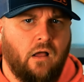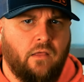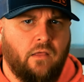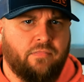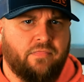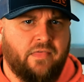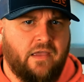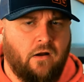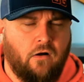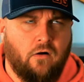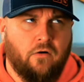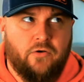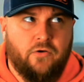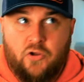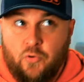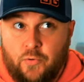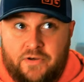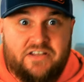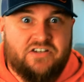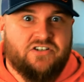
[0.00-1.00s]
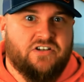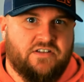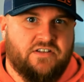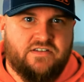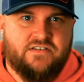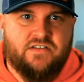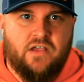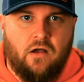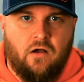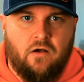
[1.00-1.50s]
they are new
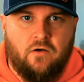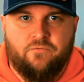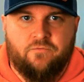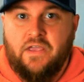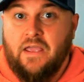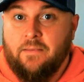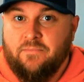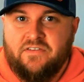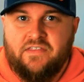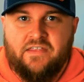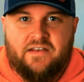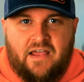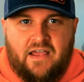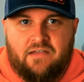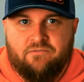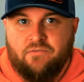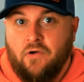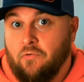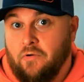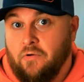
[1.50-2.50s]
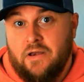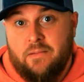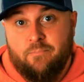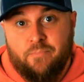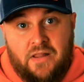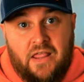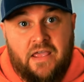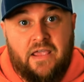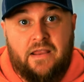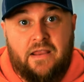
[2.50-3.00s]
editions of games that I've already
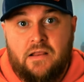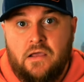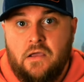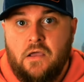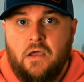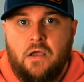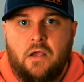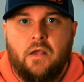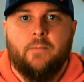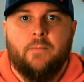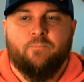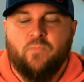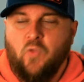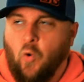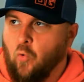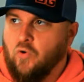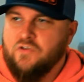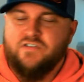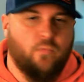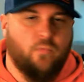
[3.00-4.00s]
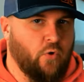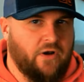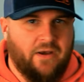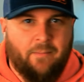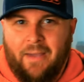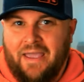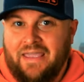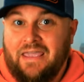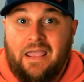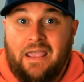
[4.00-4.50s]
played, or someone in
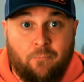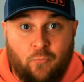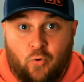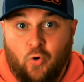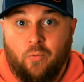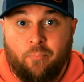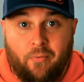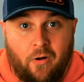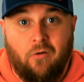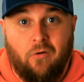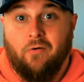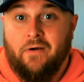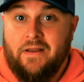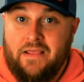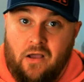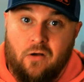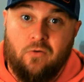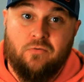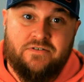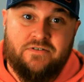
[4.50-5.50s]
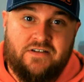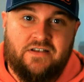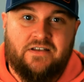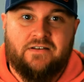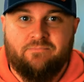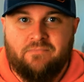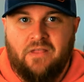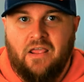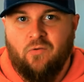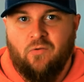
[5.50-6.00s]
my game group already owns
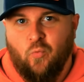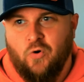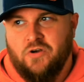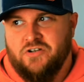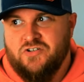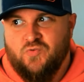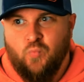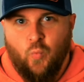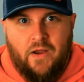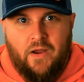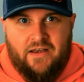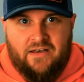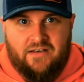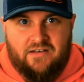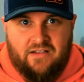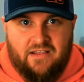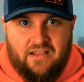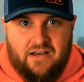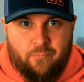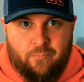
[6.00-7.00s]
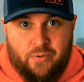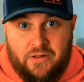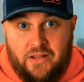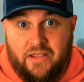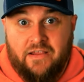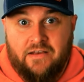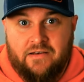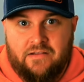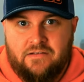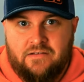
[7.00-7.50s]
it and we're just waiting to get it
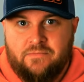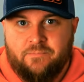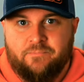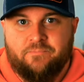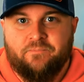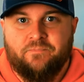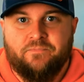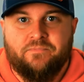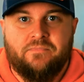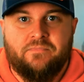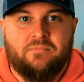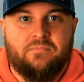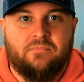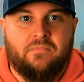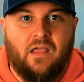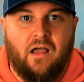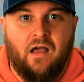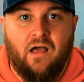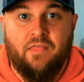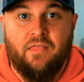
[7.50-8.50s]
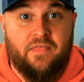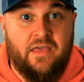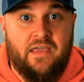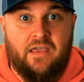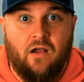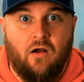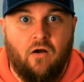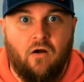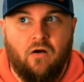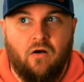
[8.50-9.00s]
played. They
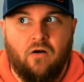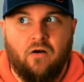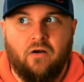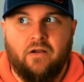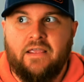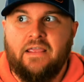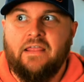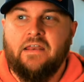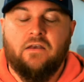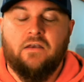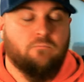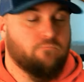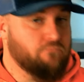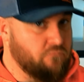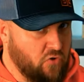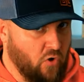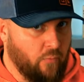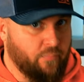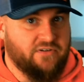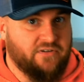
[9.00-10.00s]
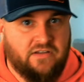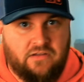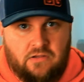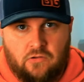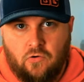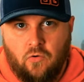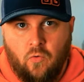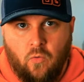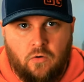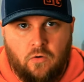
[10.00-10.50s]
are in no
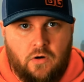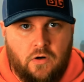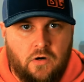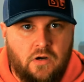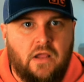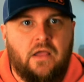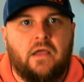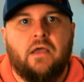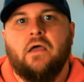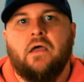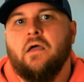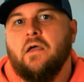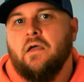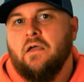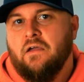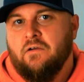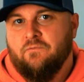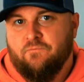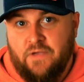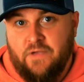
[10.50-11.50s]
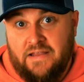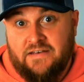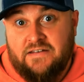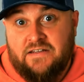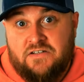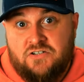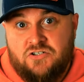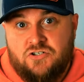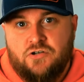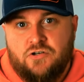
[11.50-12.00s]
particular order:
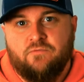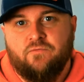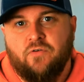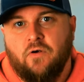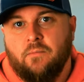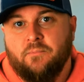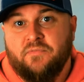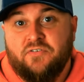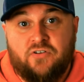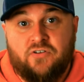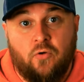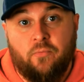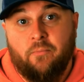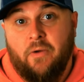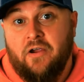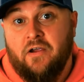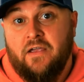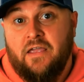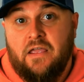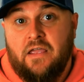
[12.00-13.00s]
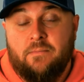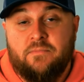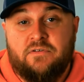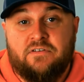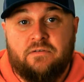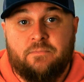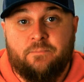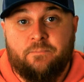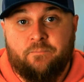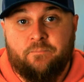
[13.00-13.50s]
Vantage from Stonemaier
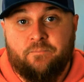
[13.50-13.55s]
Games,